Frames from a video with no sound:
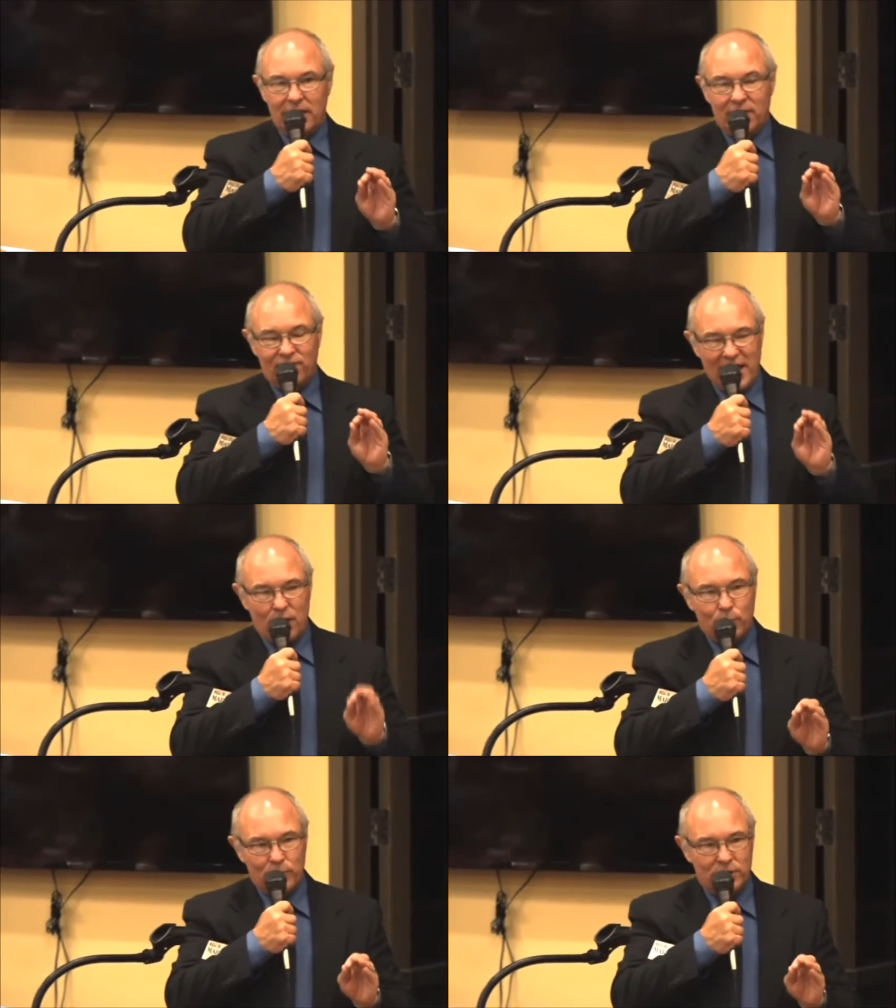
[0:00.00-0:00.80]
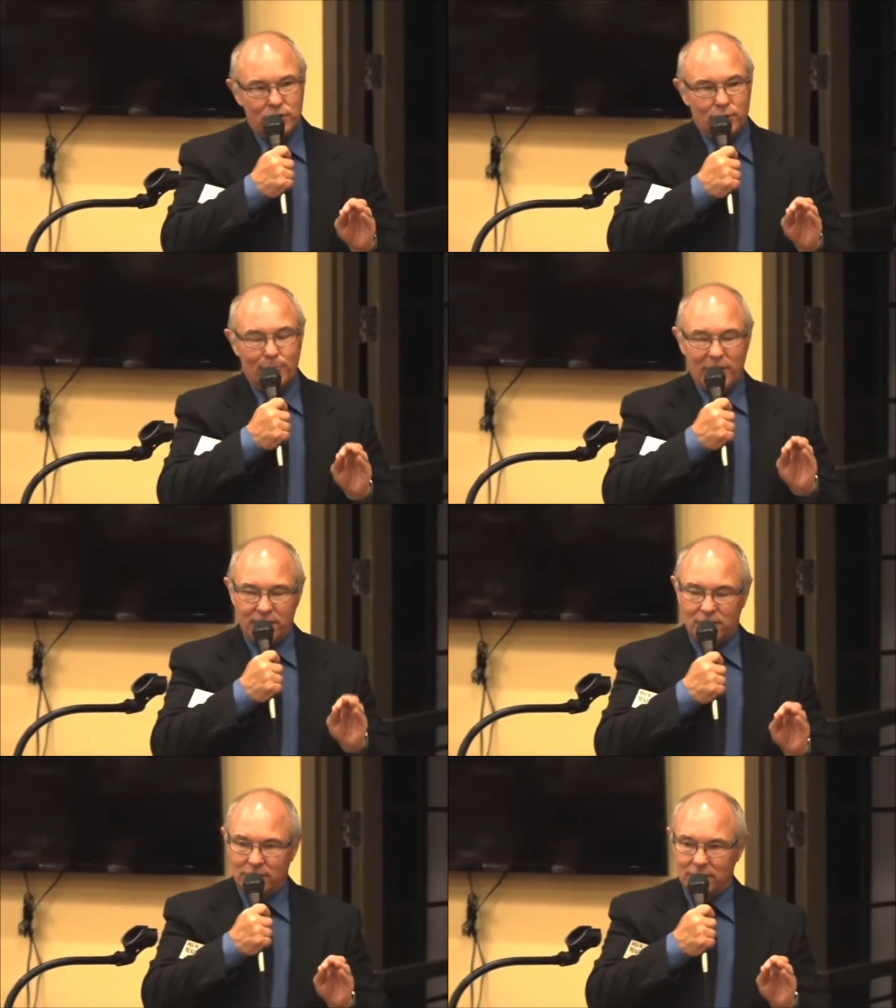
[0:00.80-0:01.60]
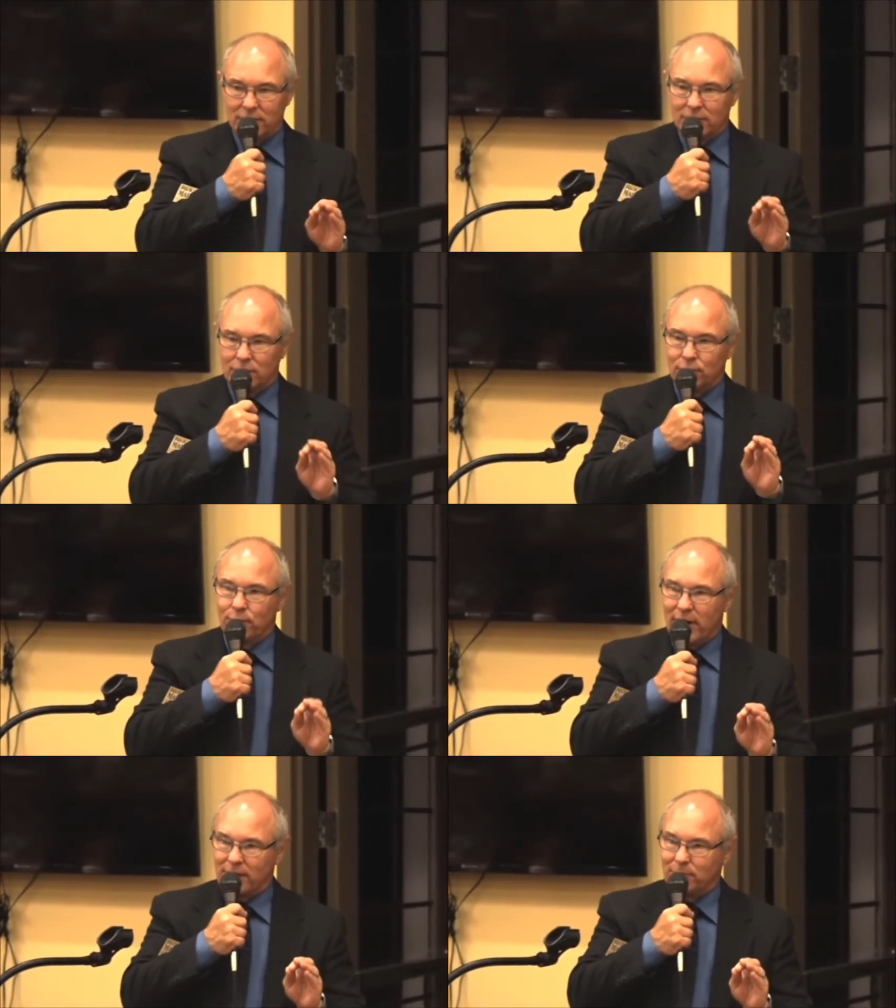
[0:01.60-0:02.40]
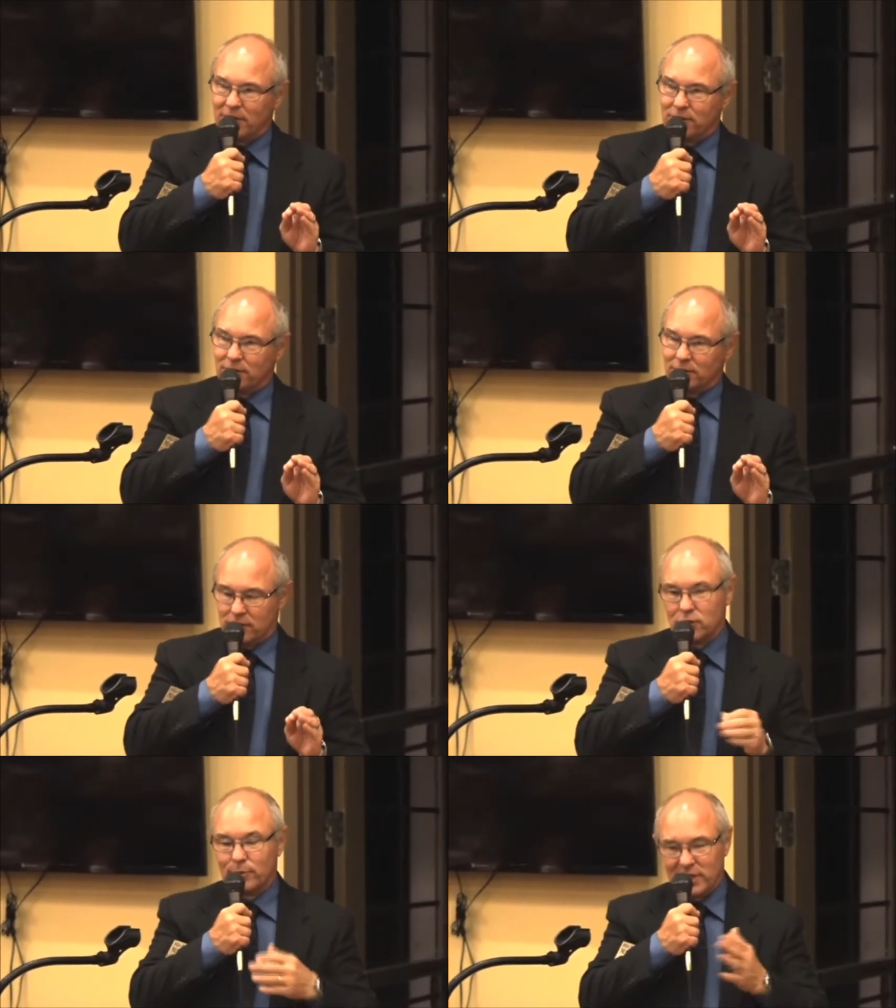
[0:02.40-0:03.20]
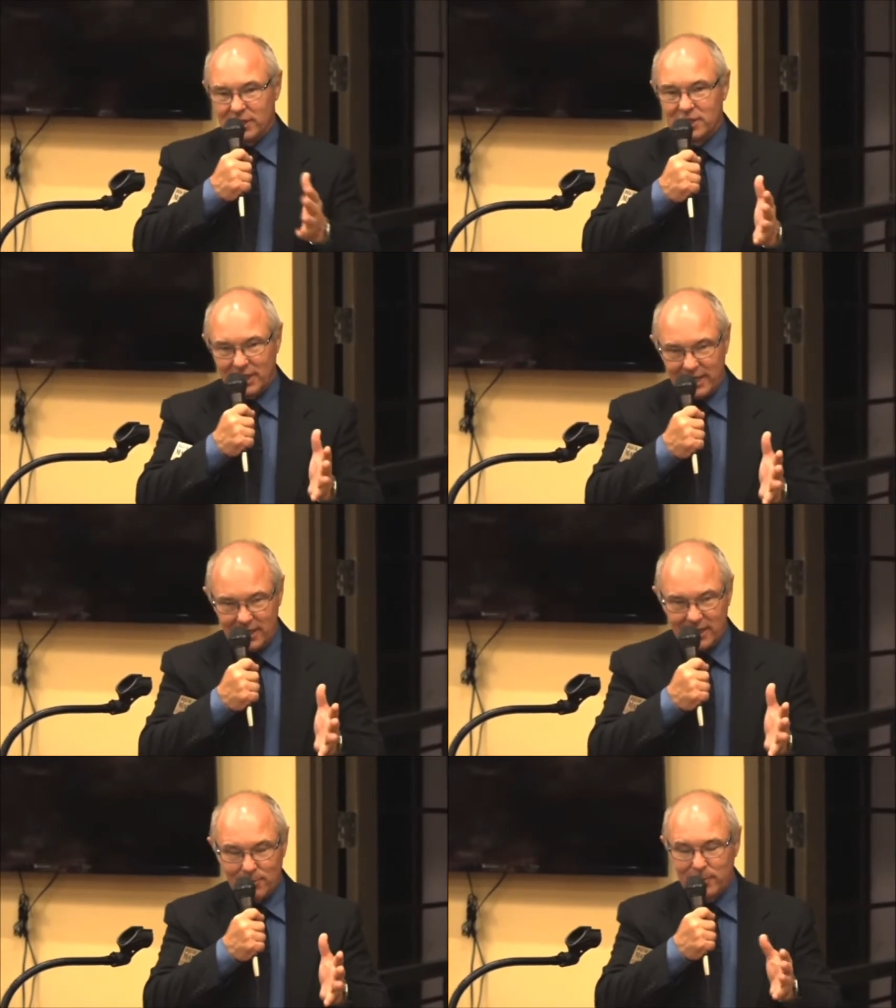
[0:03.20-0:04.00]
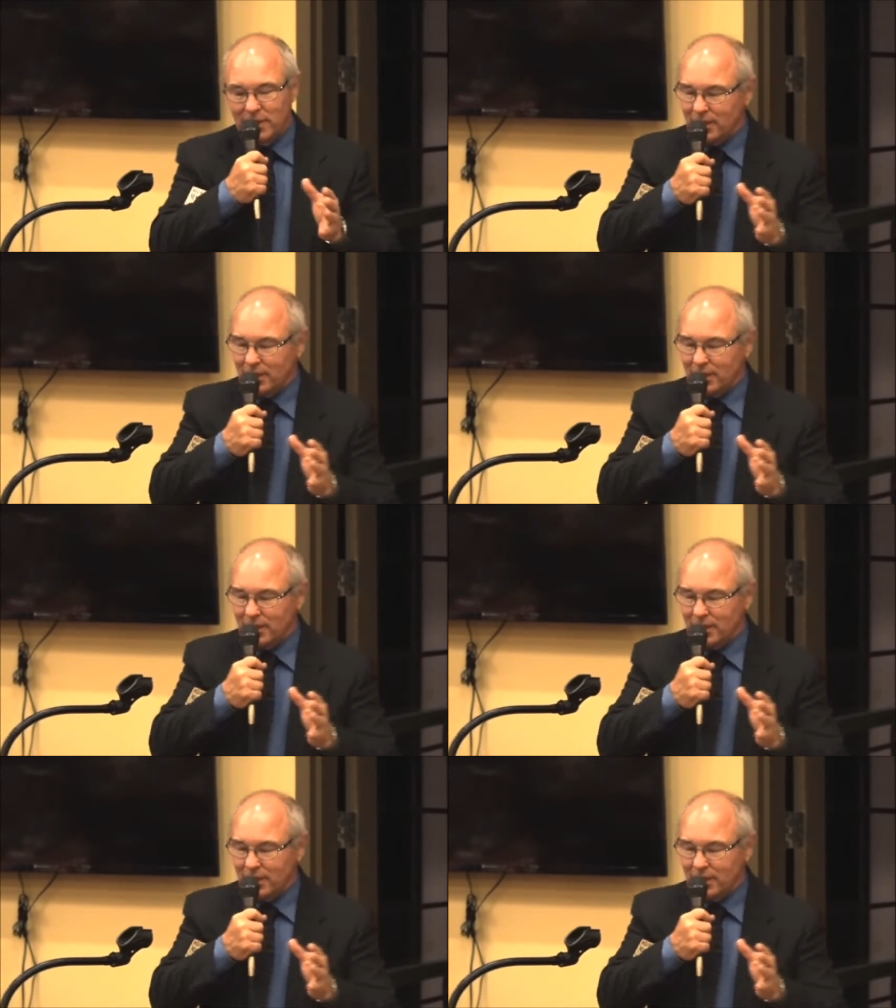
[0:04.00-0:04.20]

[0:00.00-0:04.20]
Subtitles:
if that was your mother, your grandmother, assuming that you like them,